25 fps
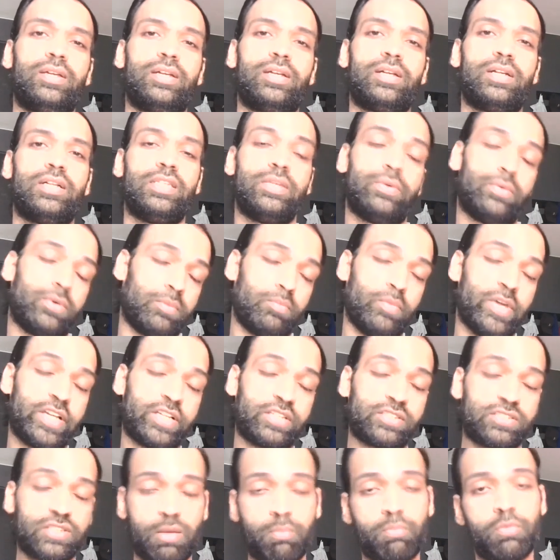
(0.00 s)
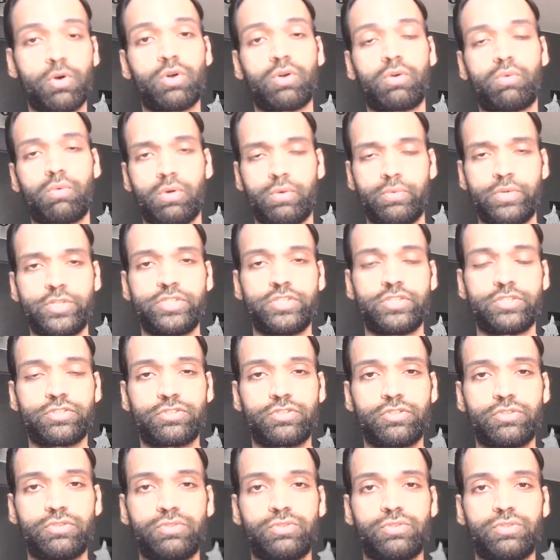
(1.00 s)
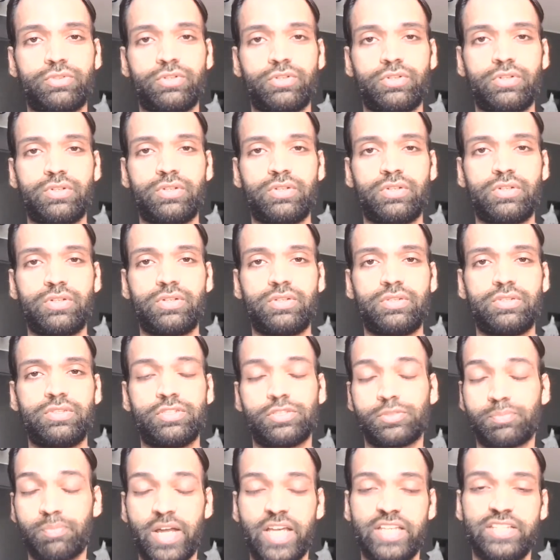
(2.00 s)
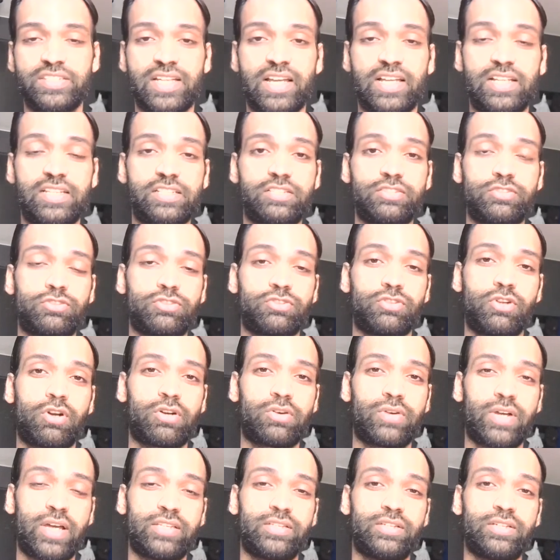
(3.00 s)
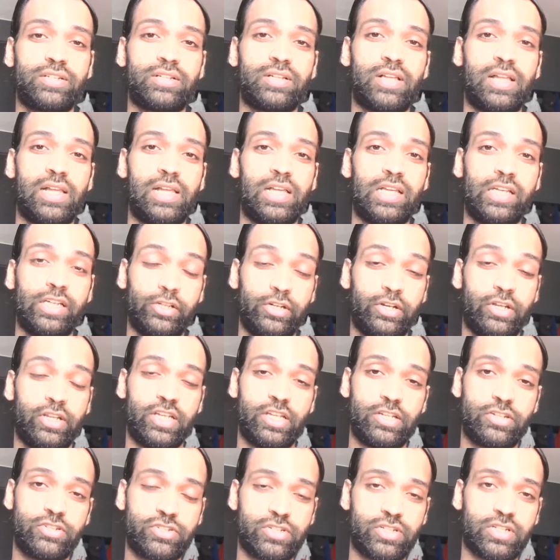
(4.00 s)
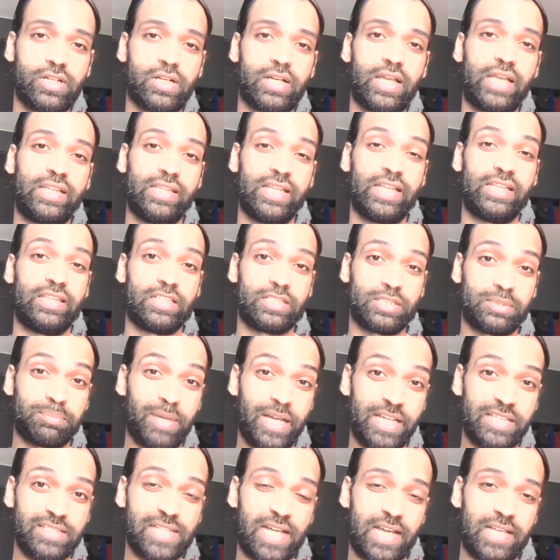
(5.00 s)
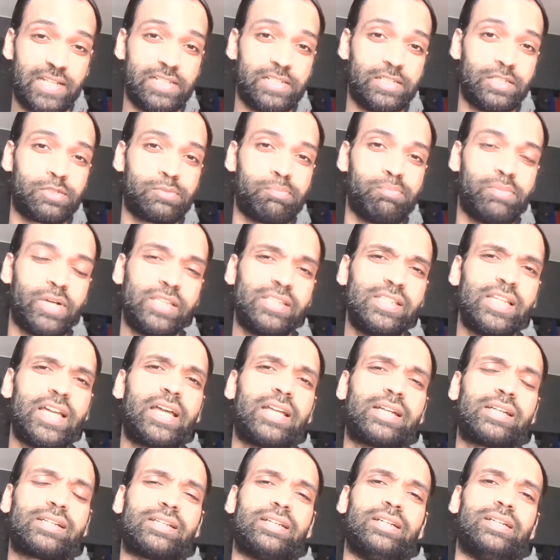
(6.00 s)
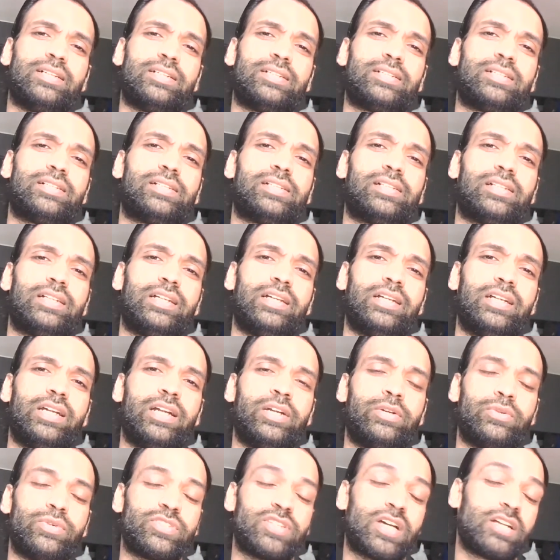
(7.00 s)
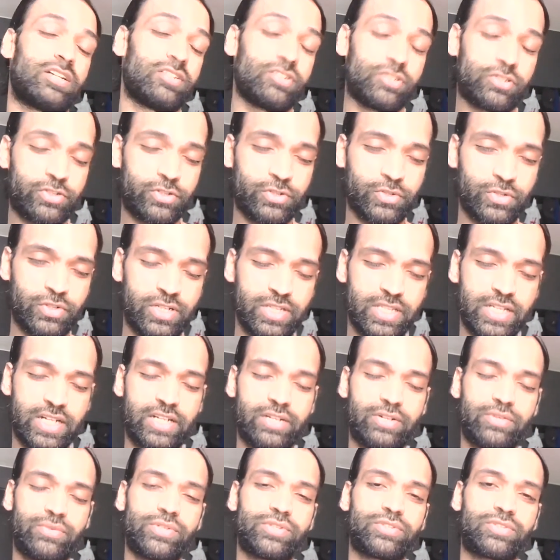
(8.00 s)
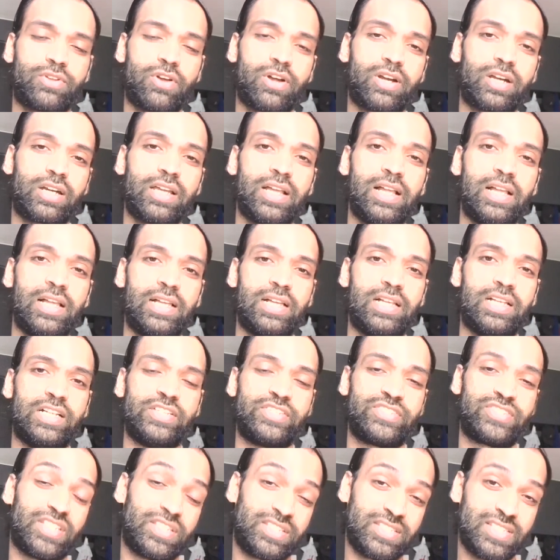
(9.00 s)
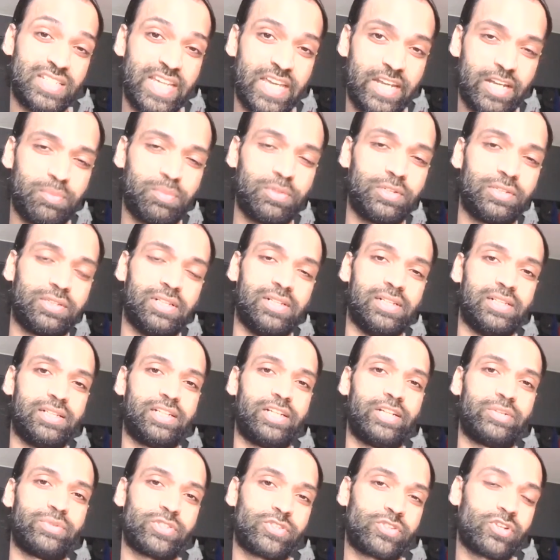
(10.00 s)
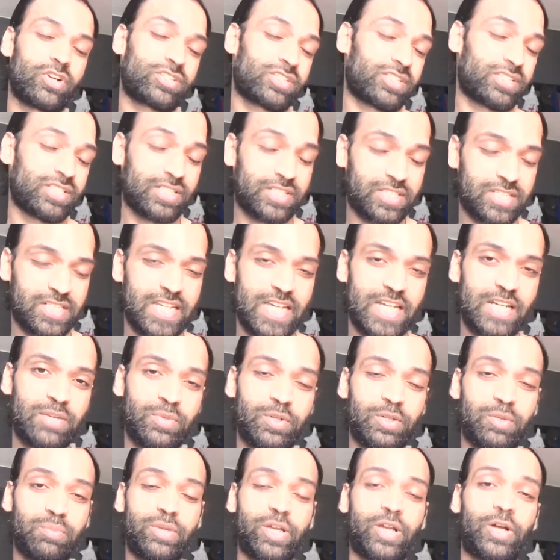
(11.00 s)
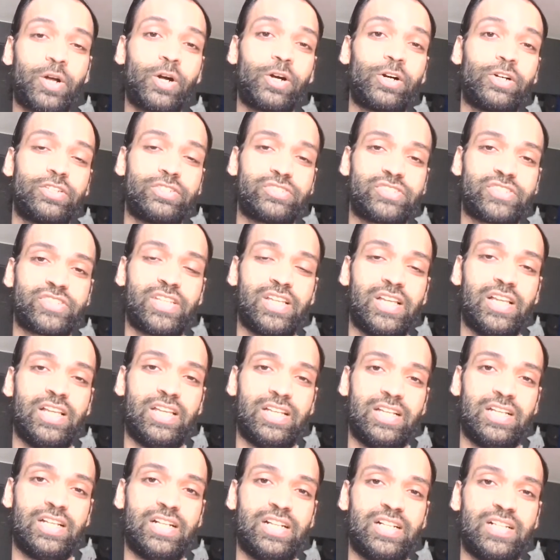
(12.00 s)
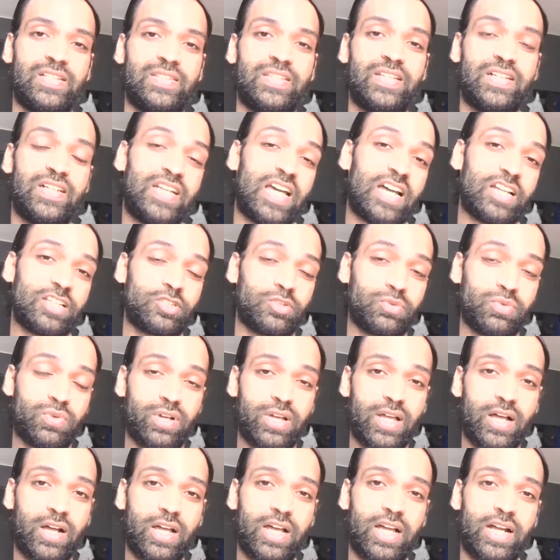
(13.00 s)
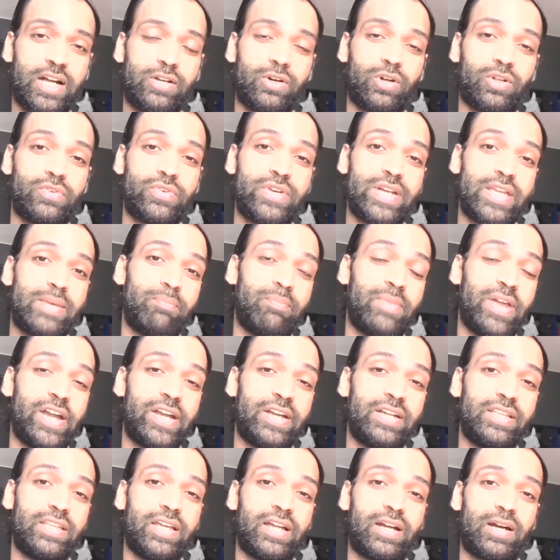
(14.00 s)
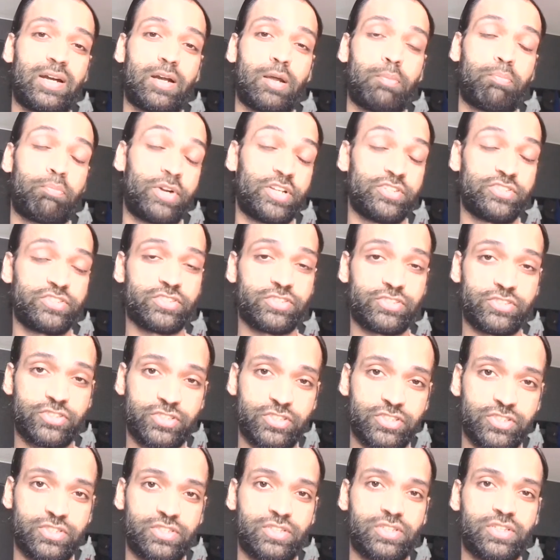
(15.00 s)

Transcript: They would make some more voyages to the Spice Islands, or rather Indonesia and then the Spice Islands, but then it was understood that it was not sustainable. It was not sustainable because the Dutch had already made their presence